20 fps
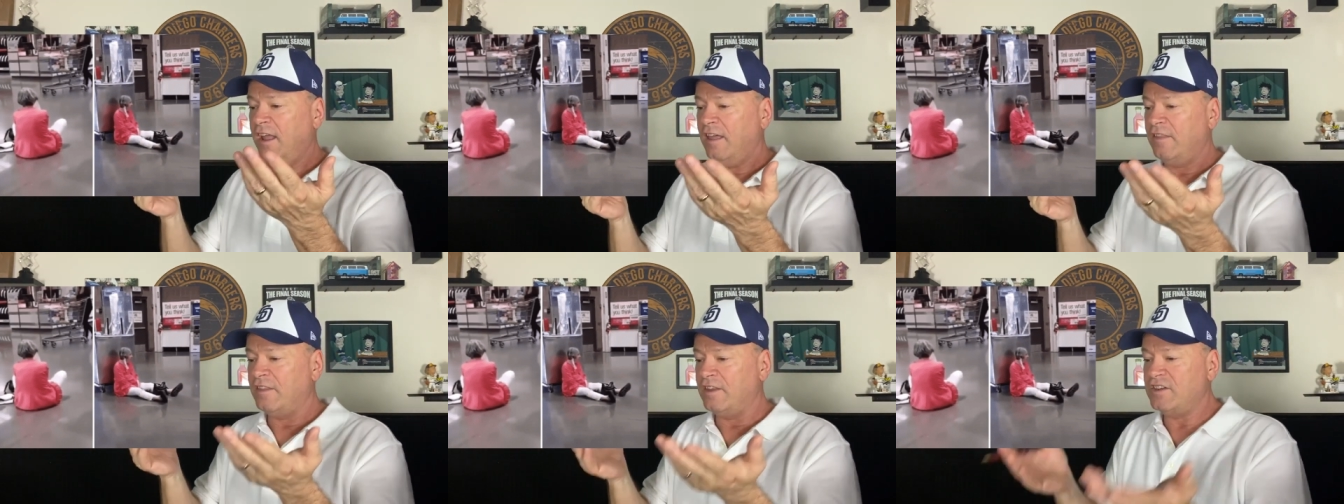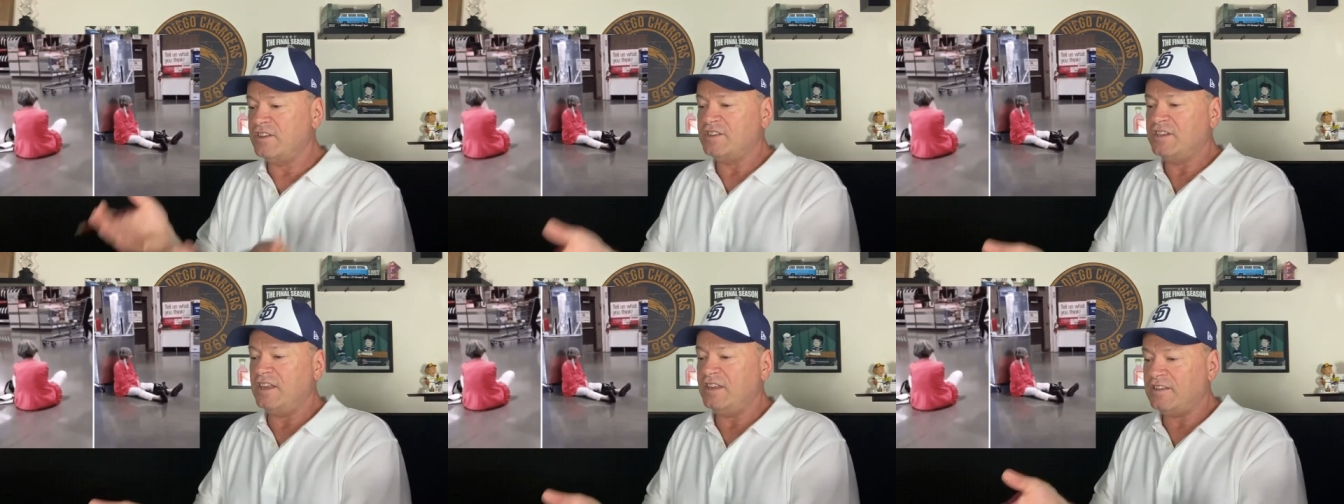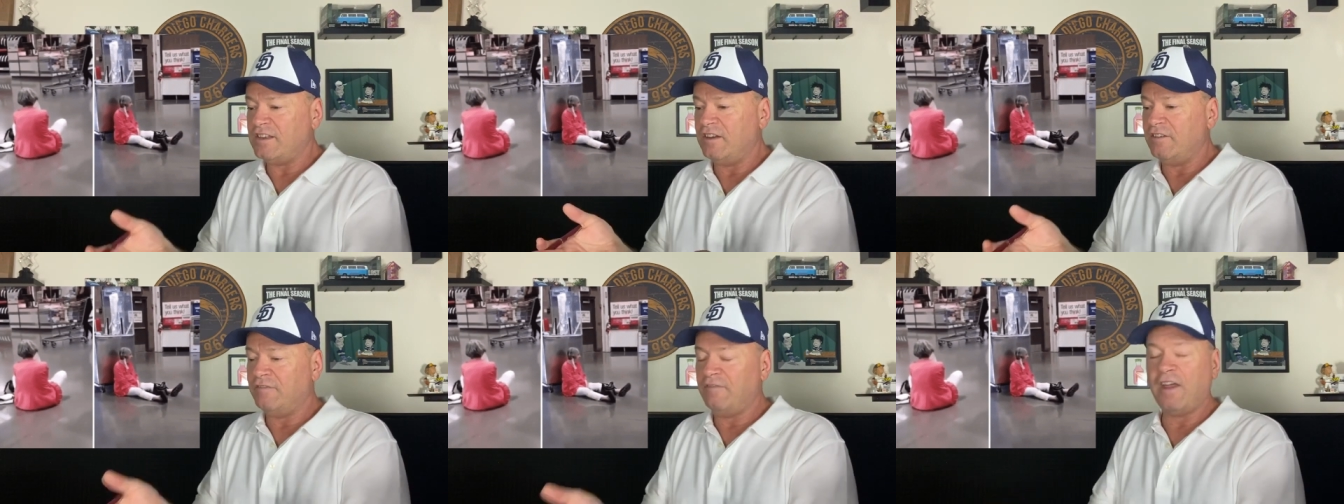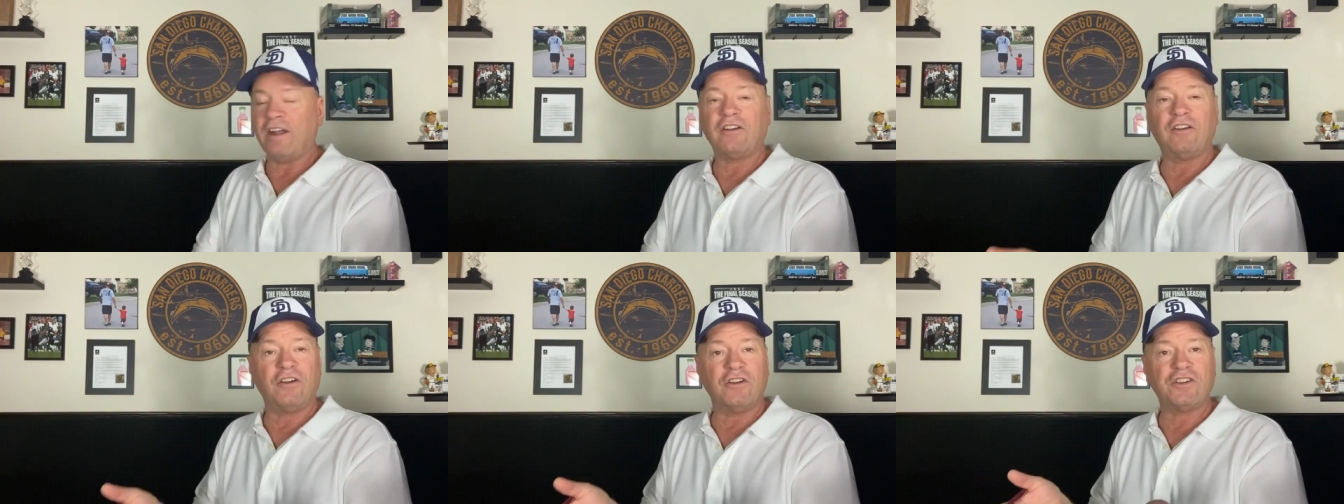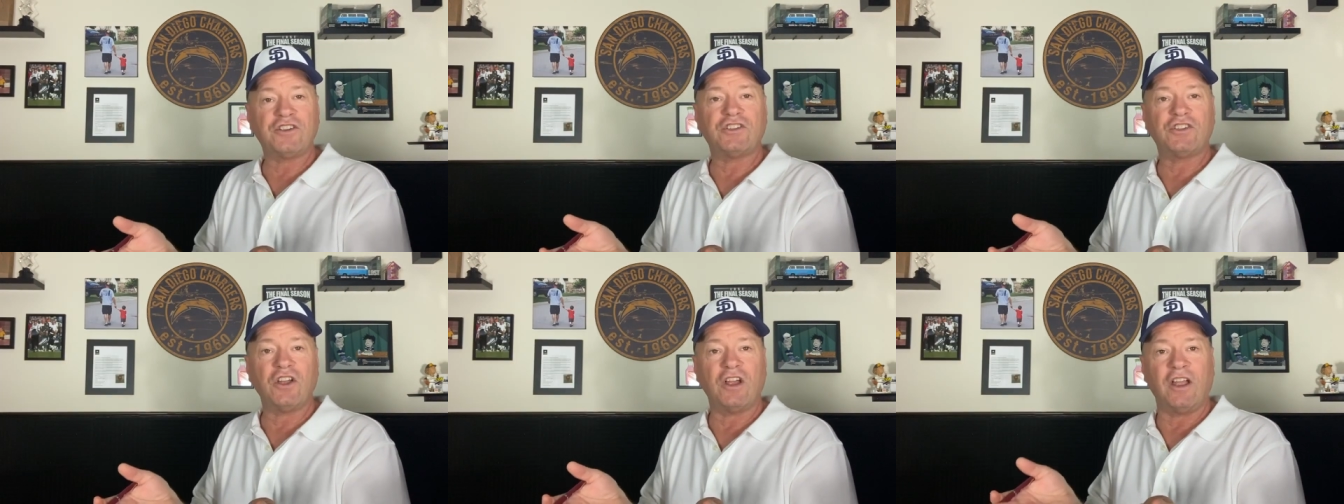disease had affected
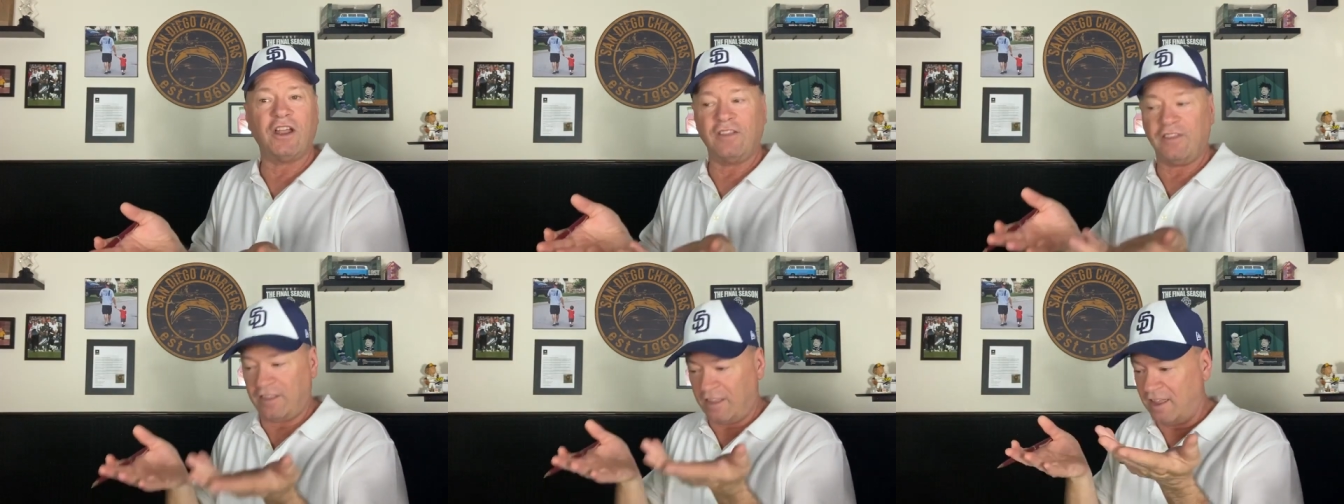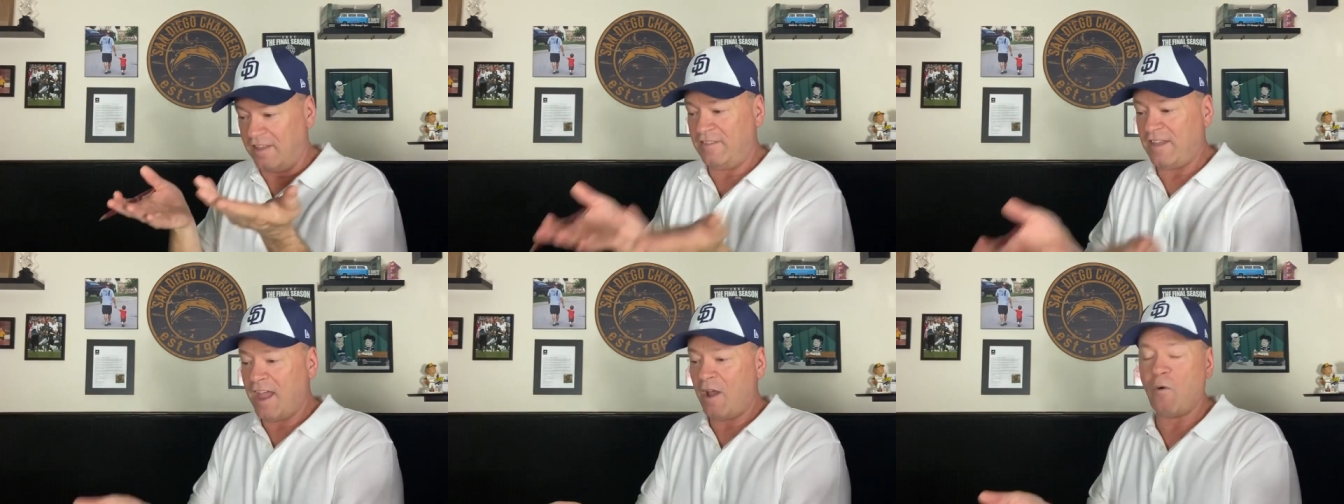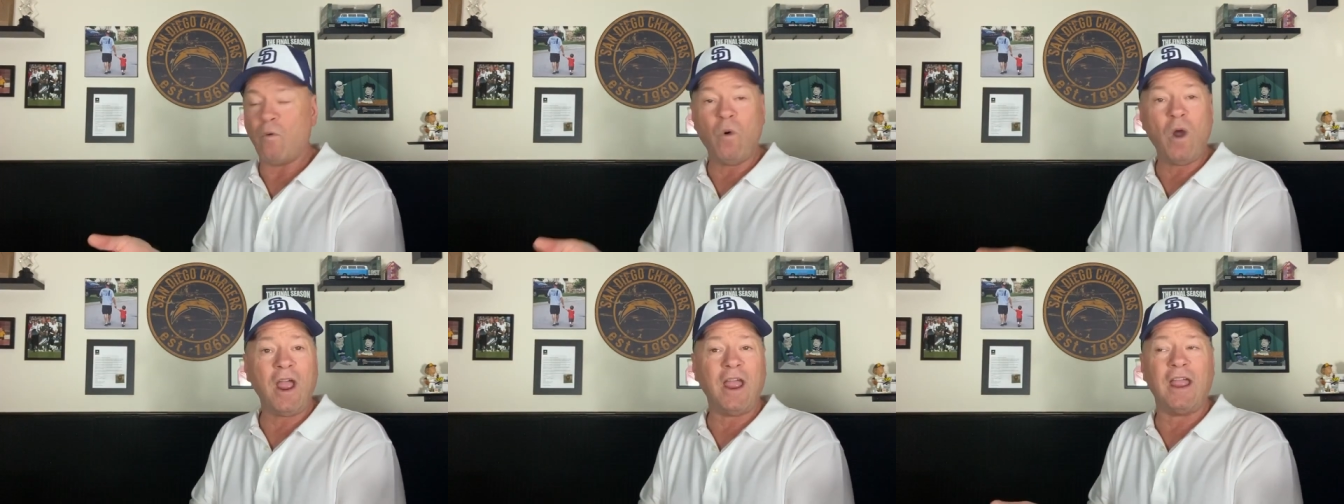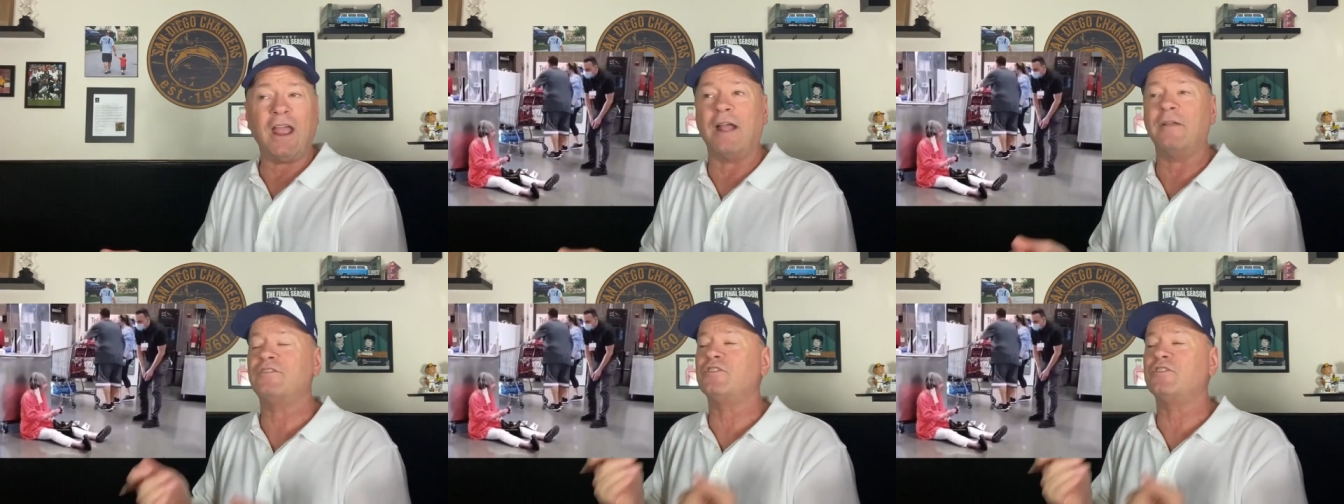her in that way.